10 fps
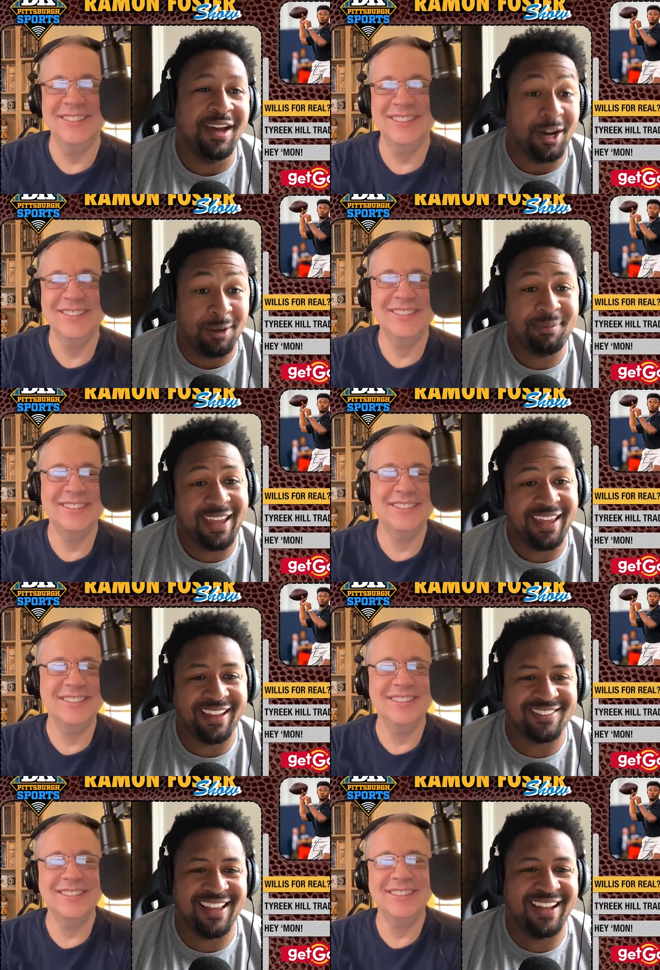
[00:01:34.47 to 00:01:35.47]
Speaker 1: hump day
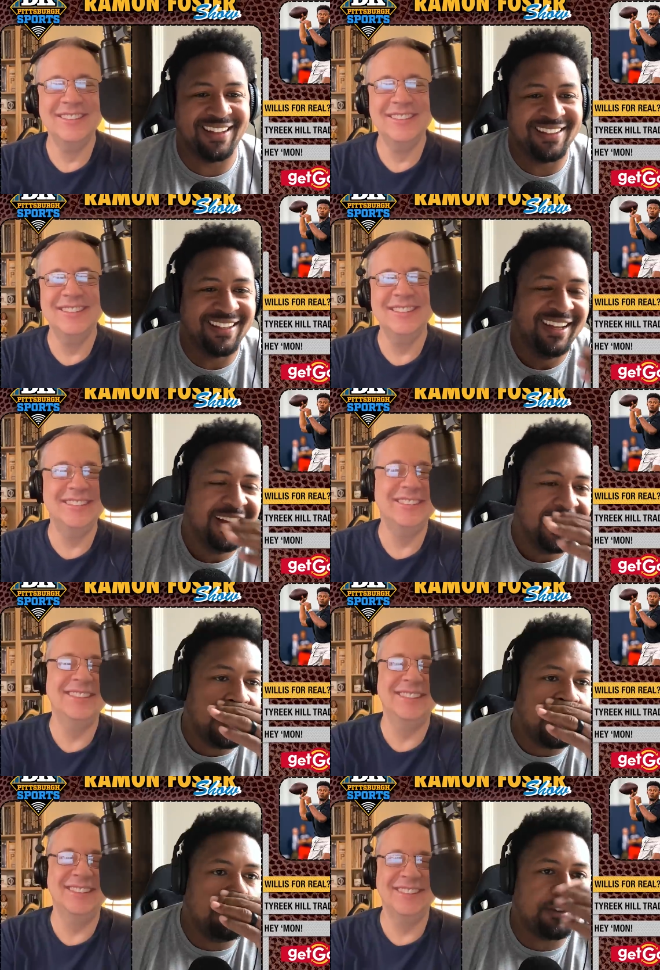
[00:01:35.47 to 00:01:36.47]
exactly.
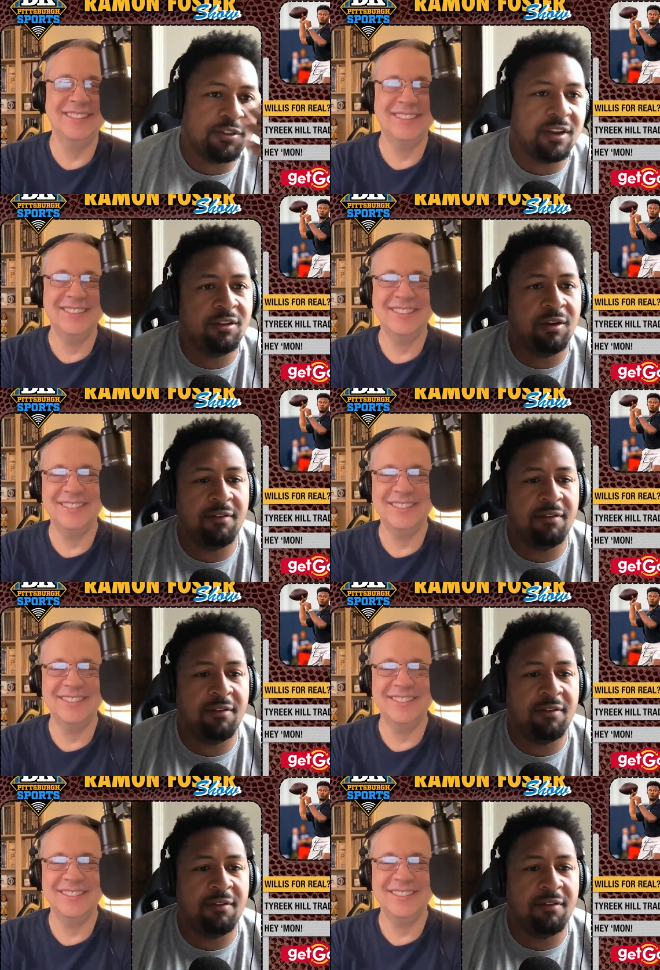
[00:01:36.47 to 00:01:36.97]
Um, but you, you